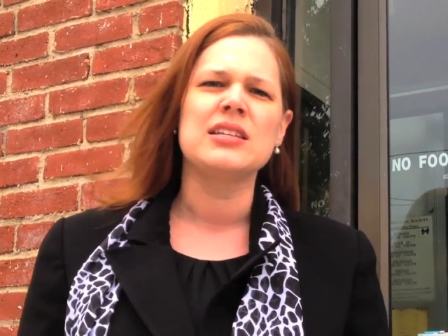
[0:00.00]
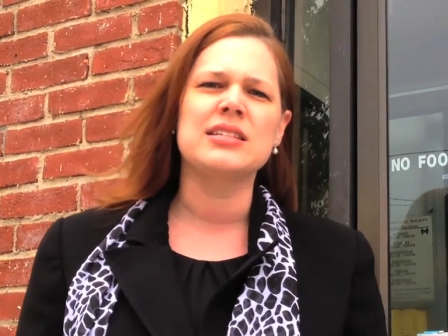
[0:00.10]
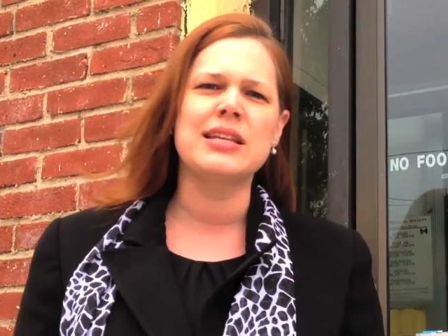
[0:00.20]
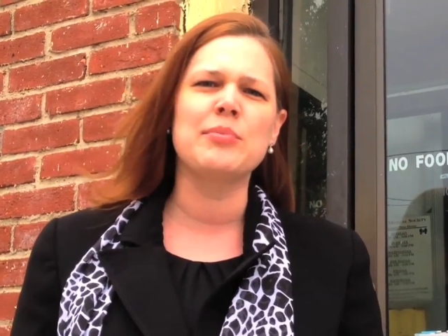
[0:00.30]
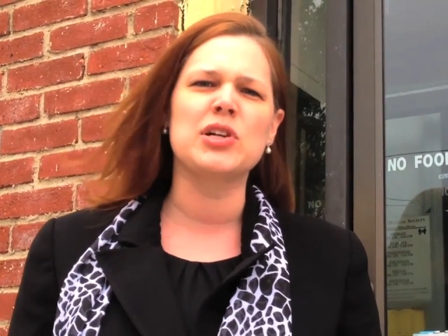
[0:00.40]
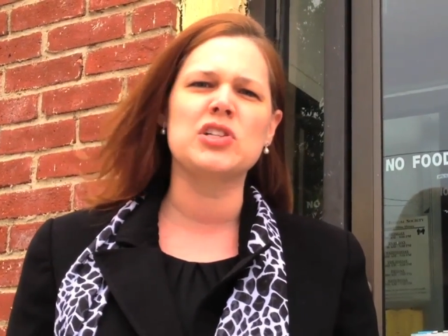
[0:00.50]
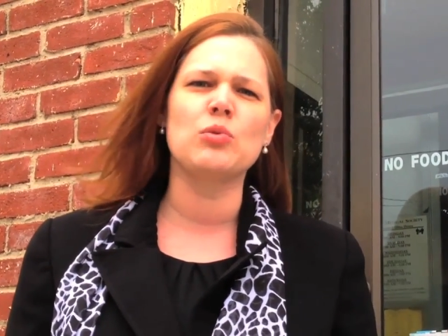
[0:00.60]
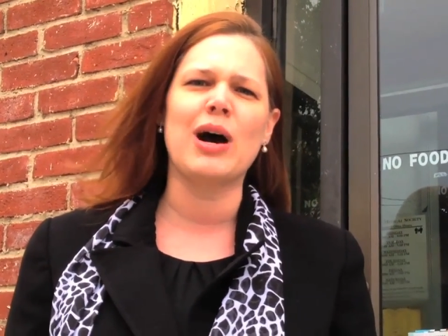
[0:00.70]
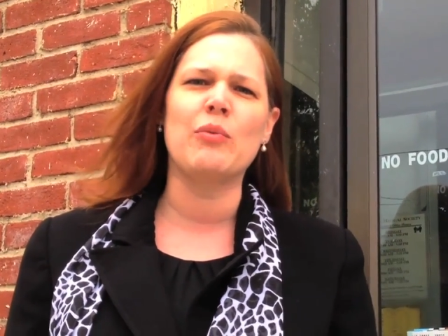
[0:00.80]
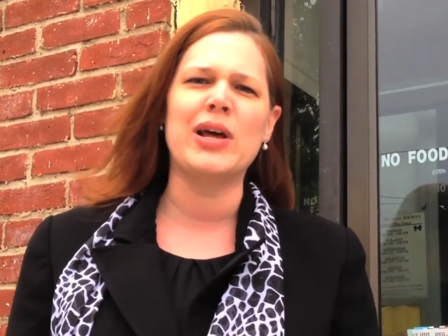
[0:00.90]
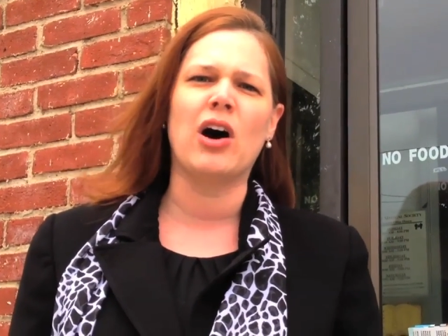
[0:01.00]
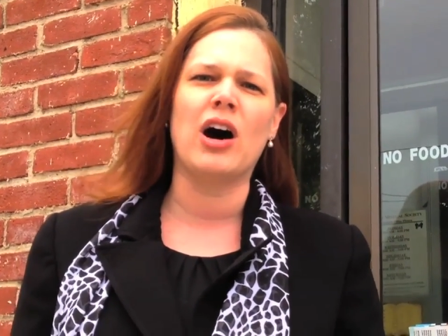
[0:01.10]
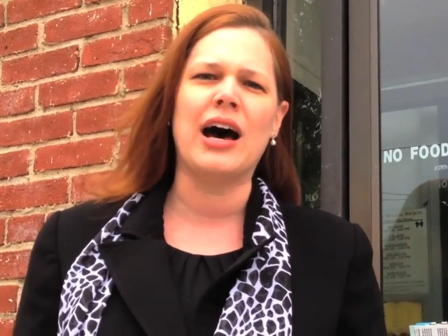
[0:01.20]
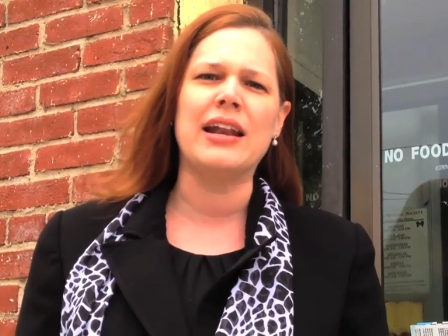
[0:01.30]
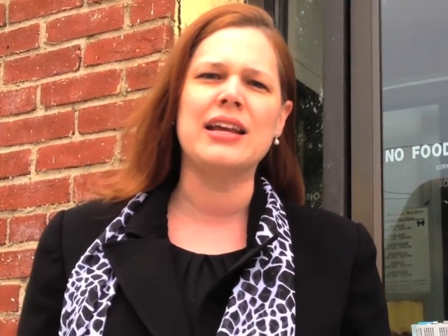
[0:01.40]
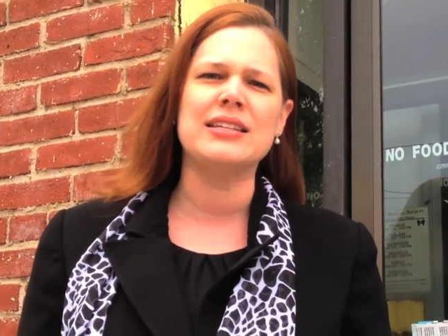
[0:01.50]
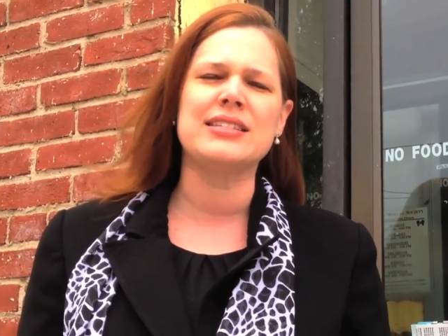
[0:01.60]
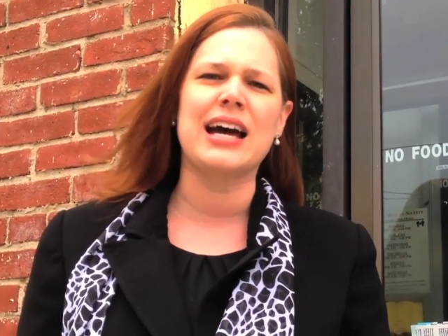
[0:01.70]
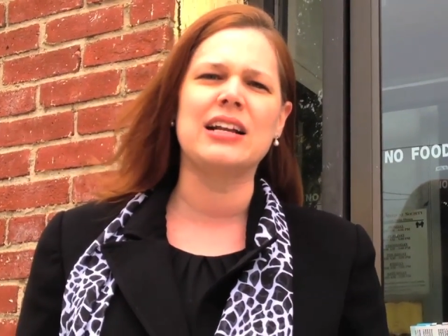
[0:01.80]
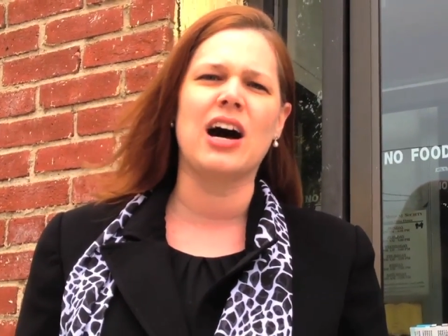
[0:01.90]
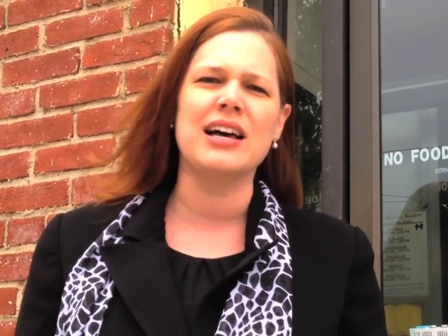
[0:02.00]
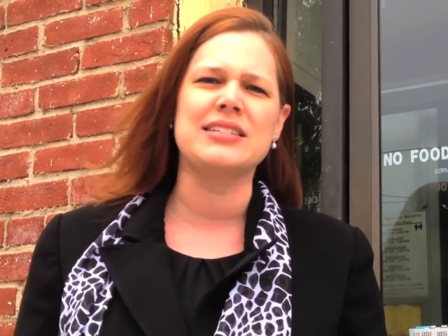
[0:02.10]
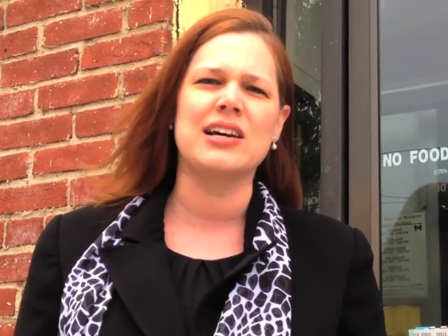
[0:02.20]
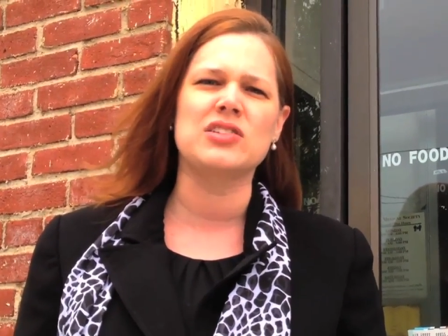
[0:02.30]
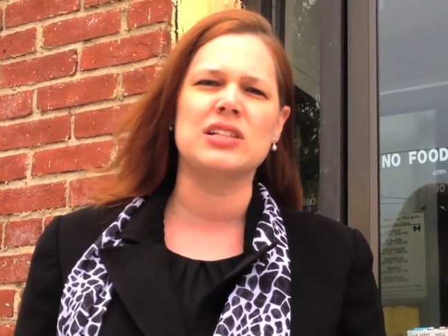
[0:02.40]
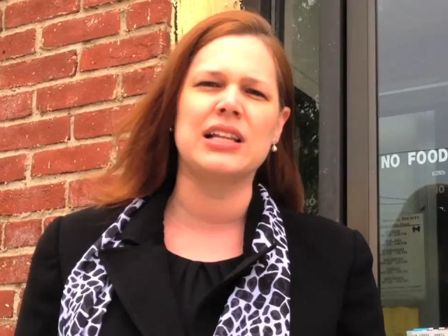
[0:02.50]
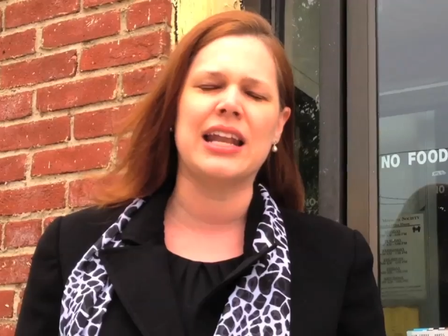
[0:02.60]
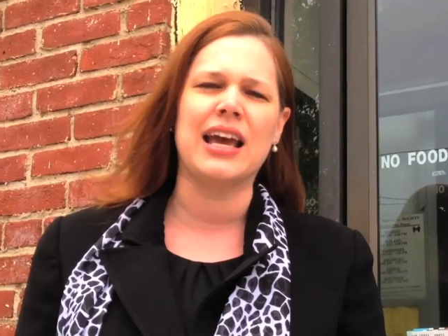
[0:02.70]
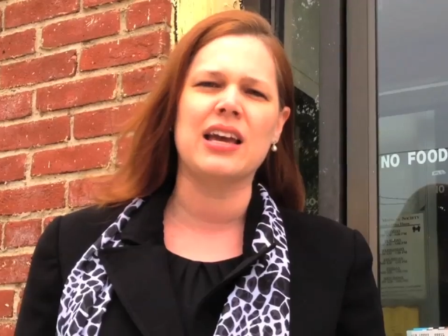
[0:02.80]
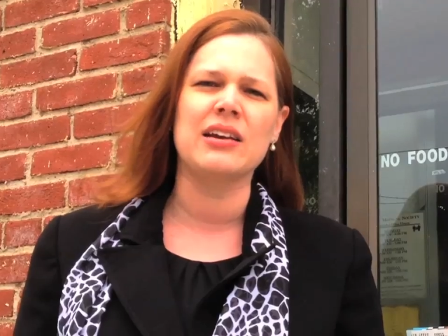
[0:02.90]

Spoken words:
similar to what went on inside Gosnell's clinic.